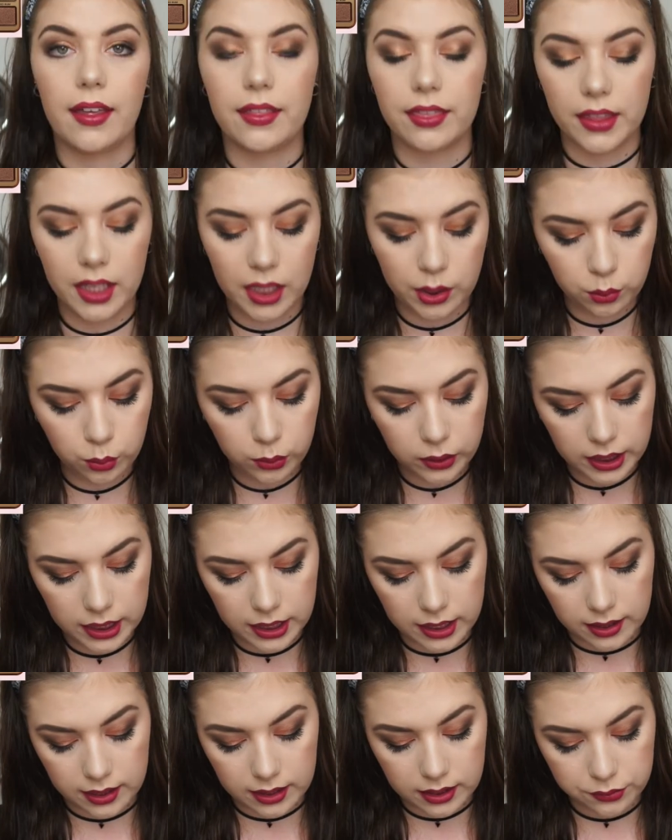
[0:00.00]
And then we
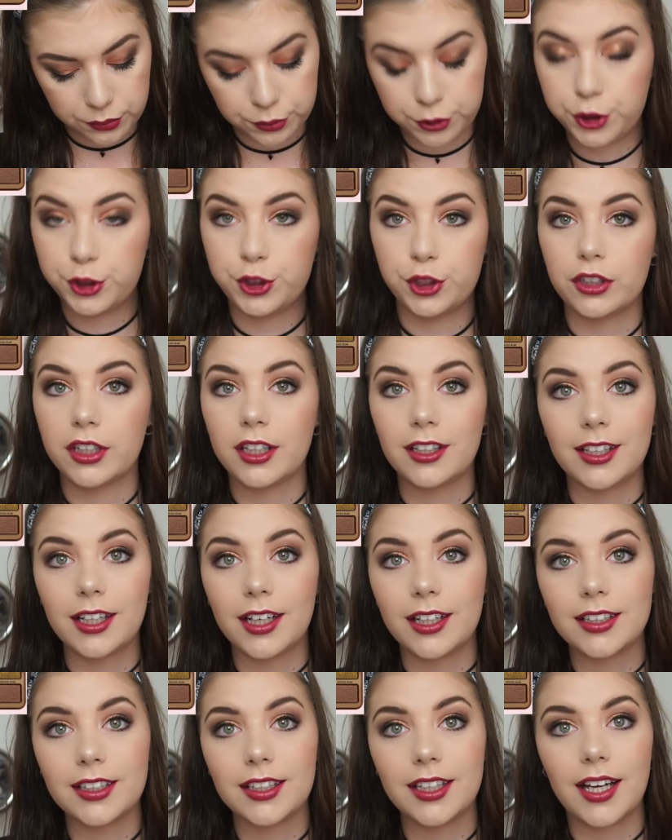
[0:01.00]
have Sugar
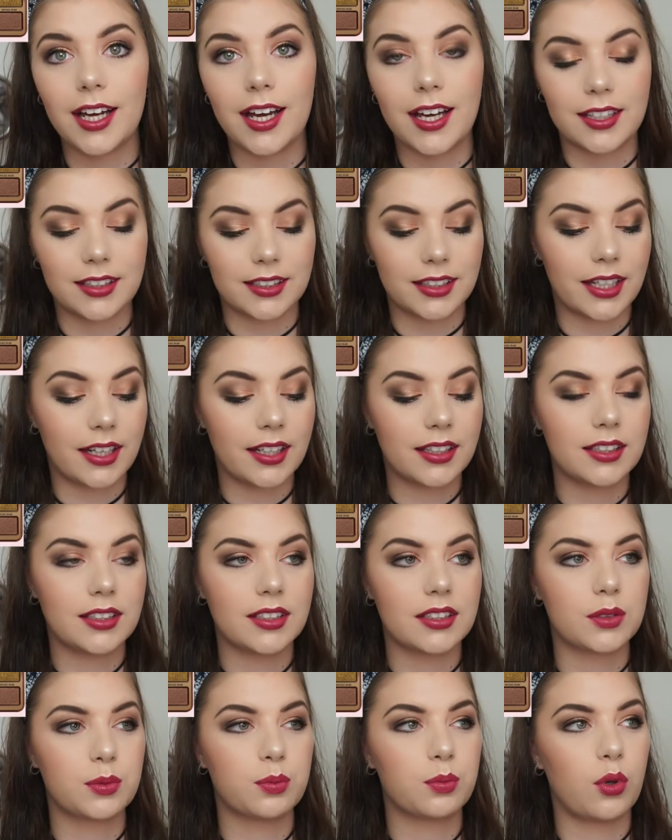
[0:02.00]
Daddy and that
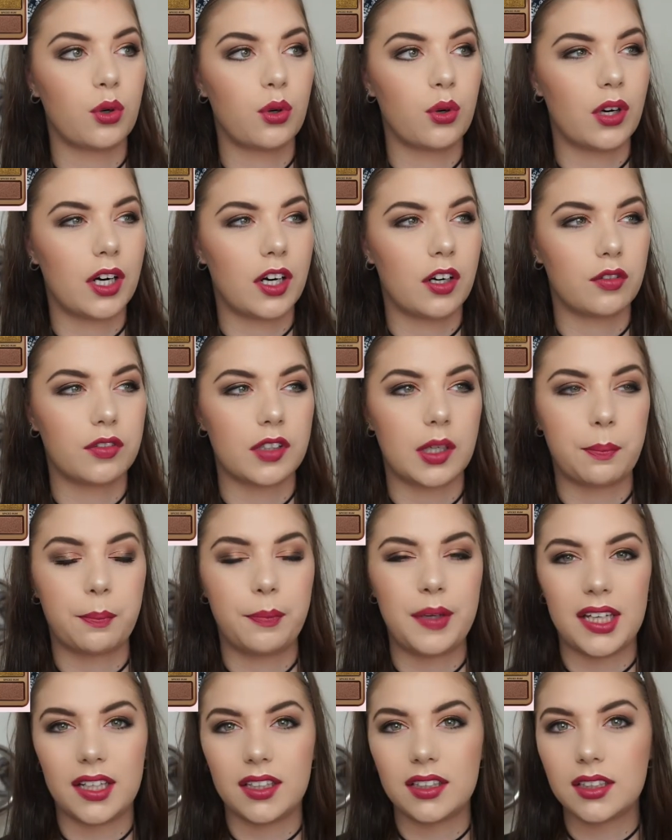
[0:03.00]
is more of a
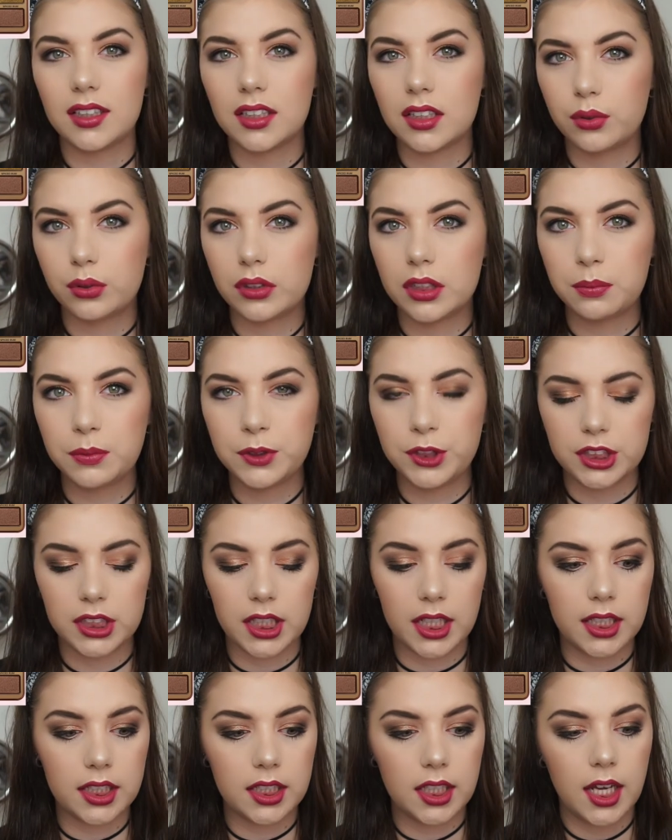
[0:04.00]
pinky cream
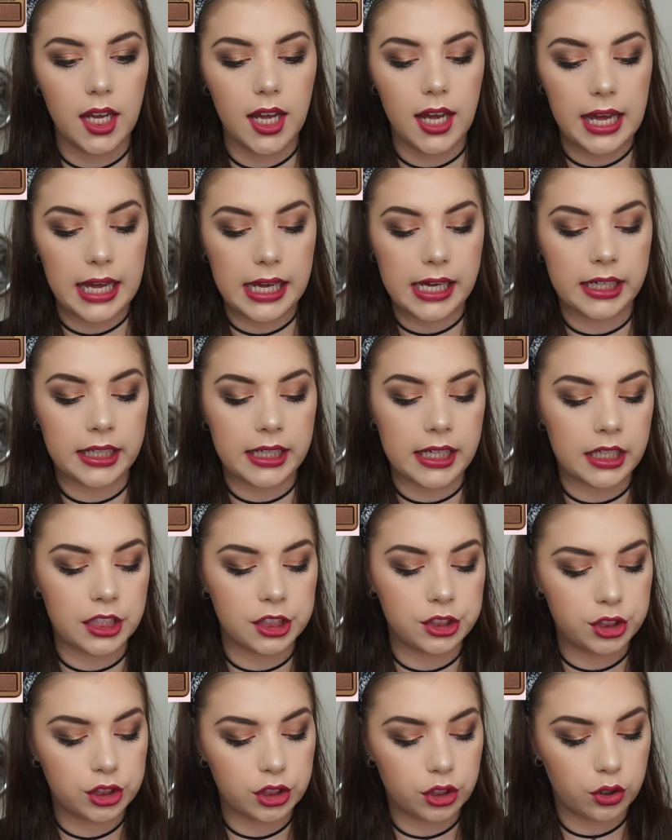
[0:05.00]
shade and
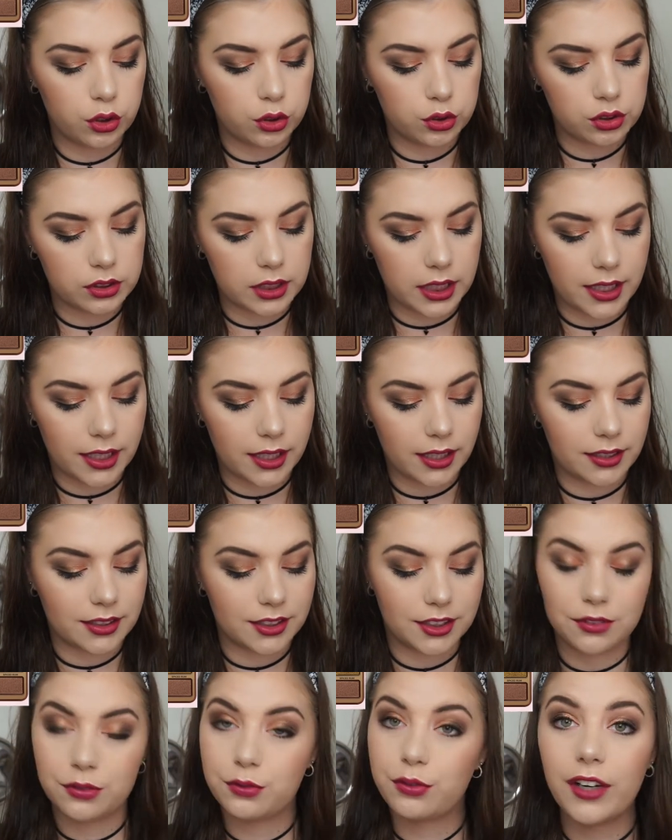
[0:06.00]
I chose a
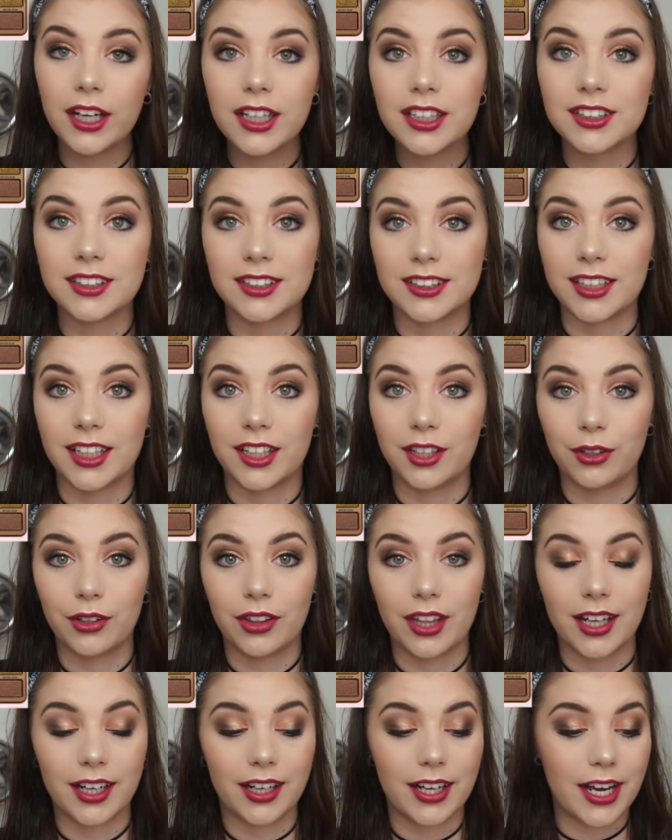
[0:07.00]
Franken shadow
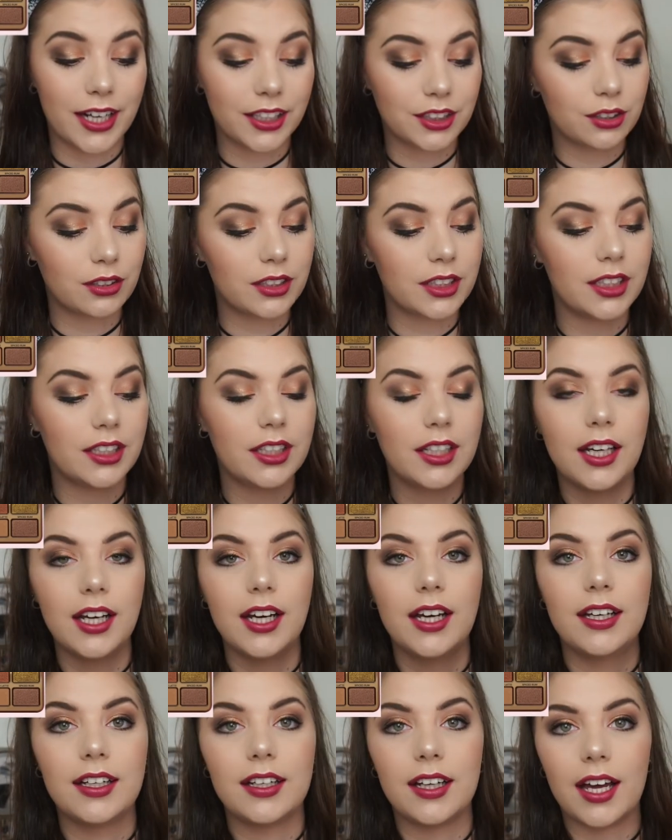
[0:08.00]
that I actually
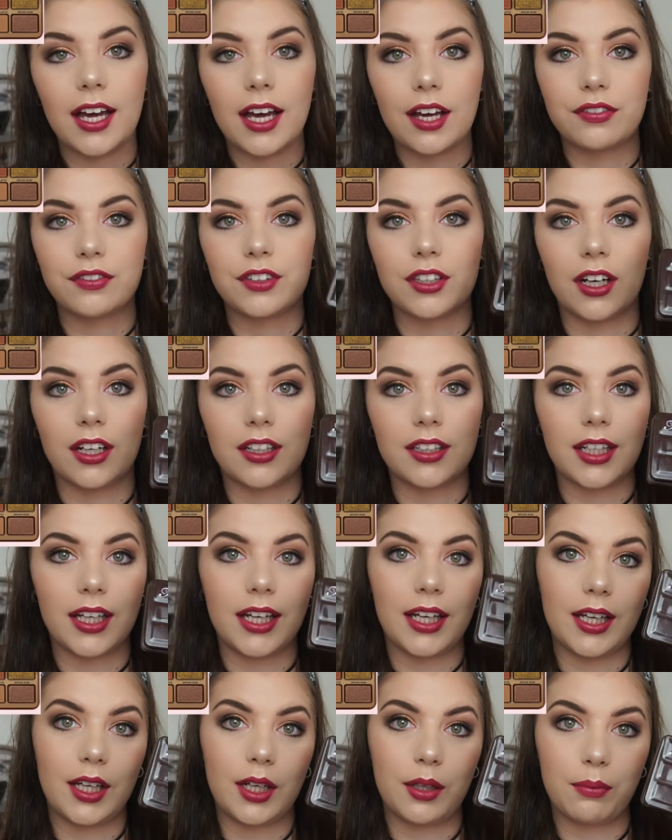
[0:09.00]
have done
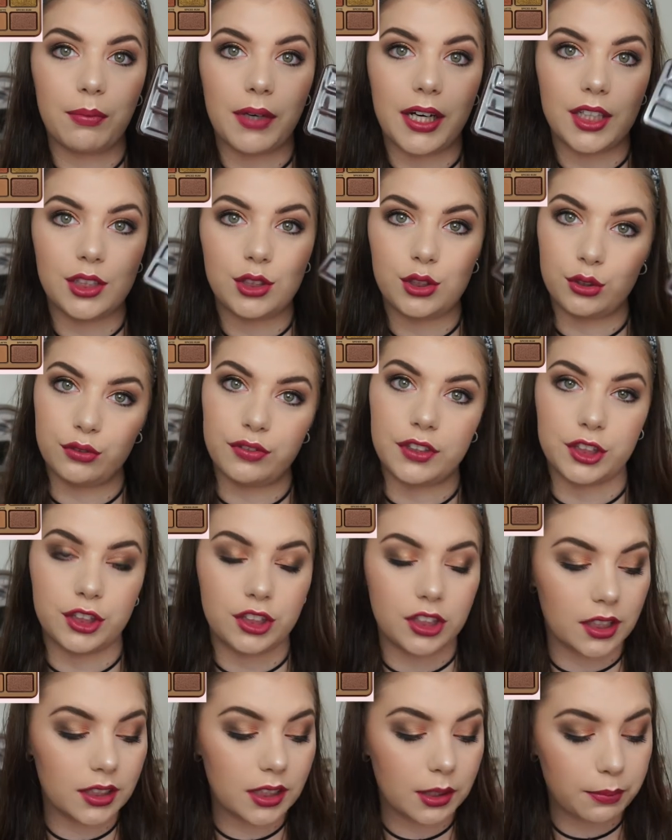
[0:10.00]
in my Too Faced
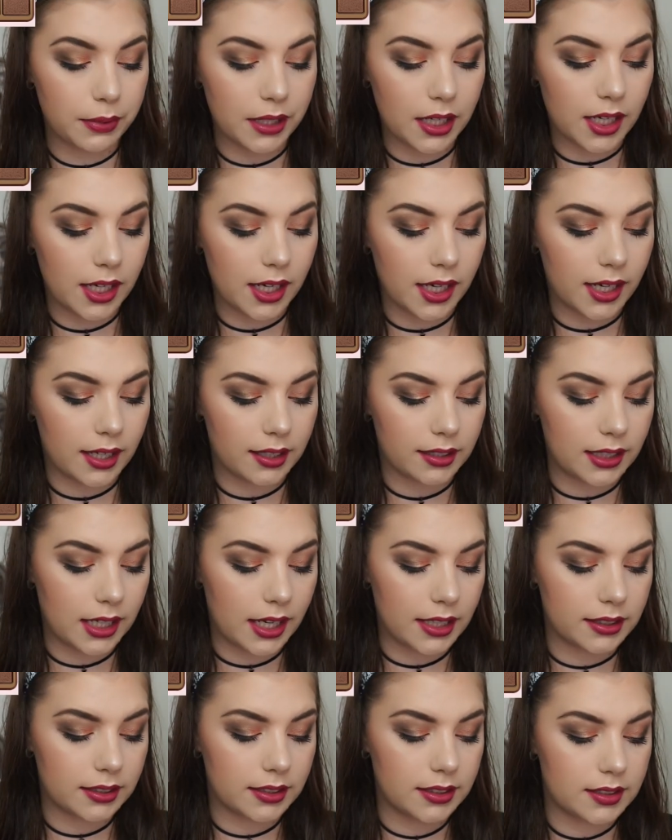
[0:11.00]
chocolate bar and
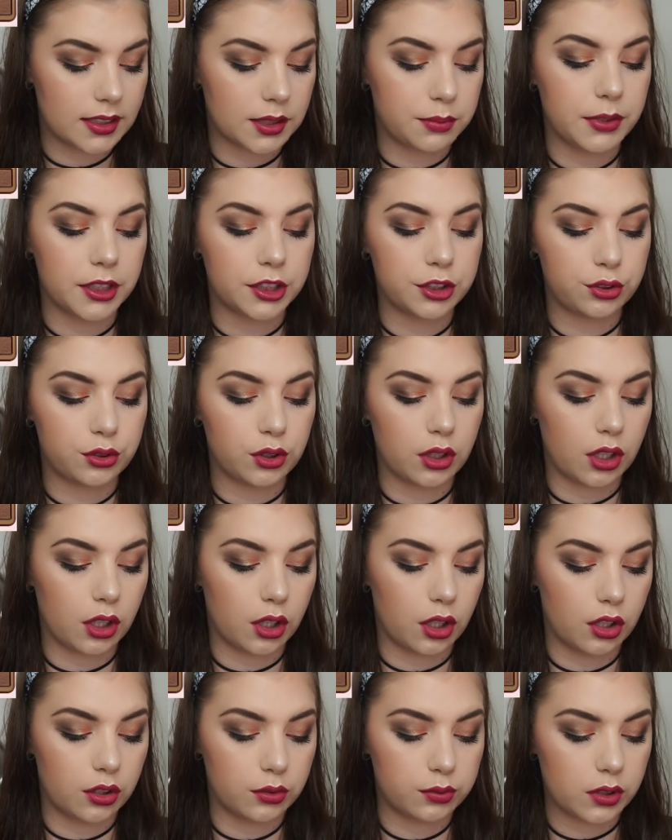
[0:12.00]
that is a mixture
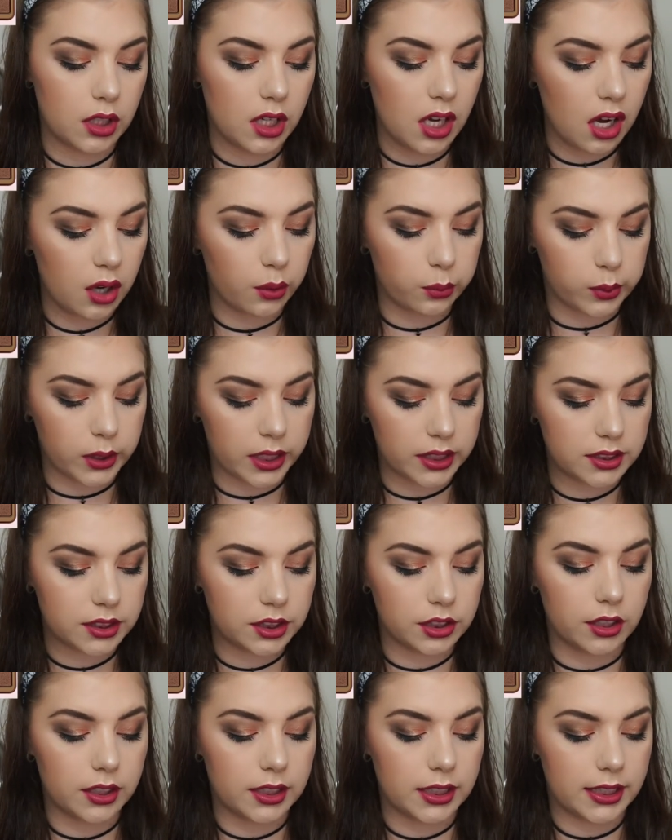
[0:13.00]
of white
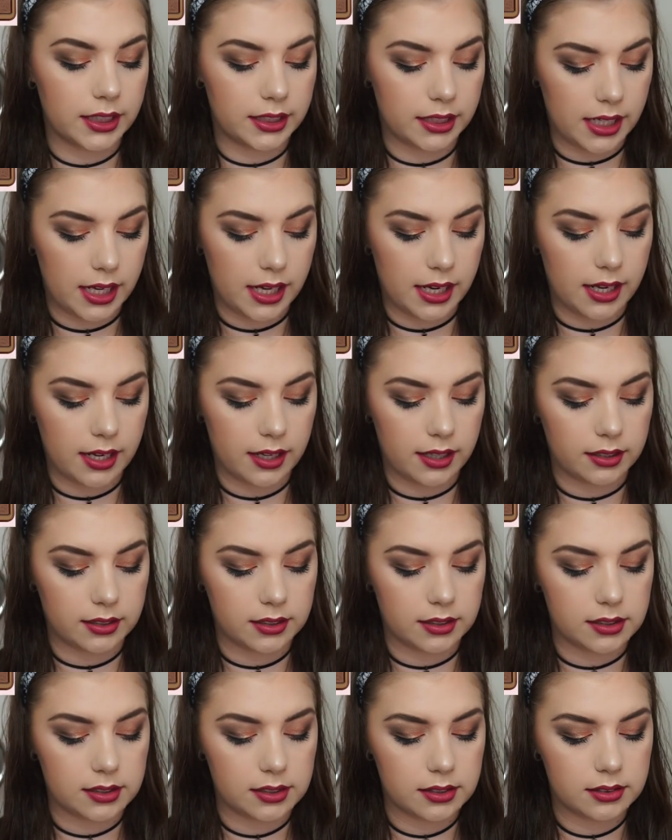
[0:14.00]
chocolate
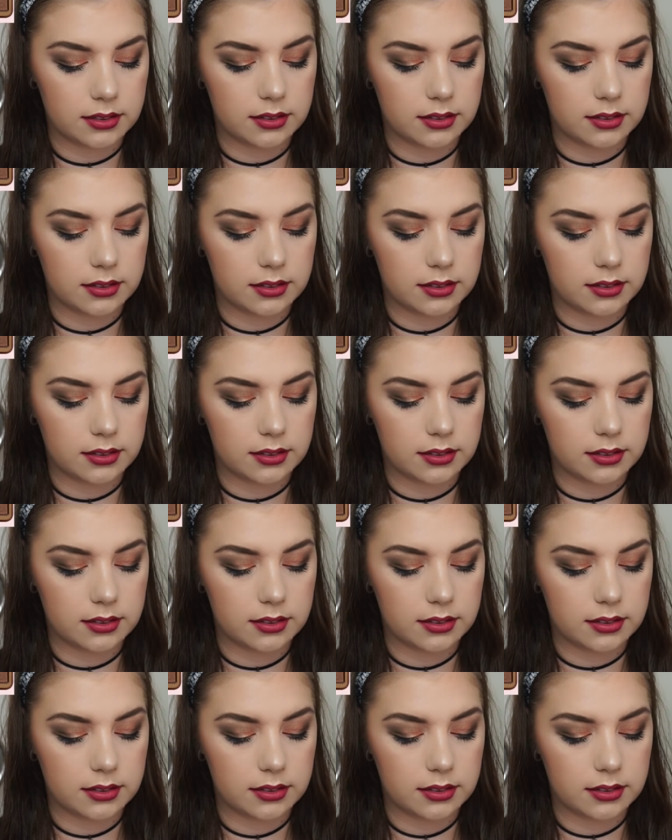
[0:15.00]
and